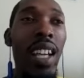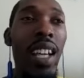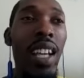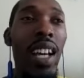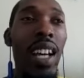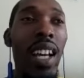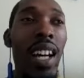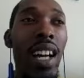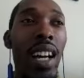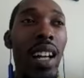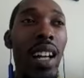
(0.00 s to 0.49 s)

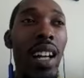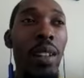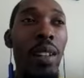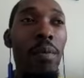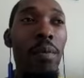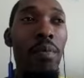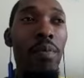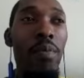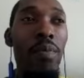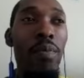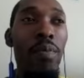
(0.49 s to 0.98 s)

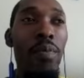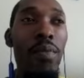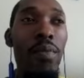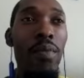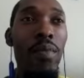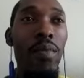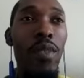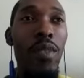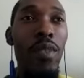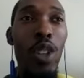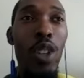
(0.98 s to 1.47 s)
Um,
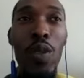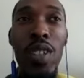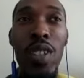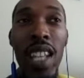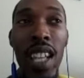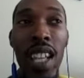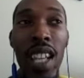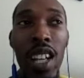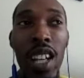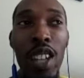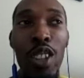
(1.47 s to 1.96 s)
don't
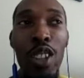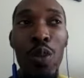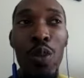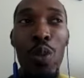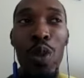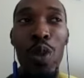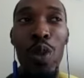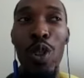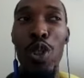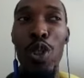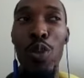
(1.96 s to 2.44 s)
take on the
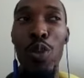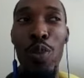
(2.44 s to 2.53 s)
world's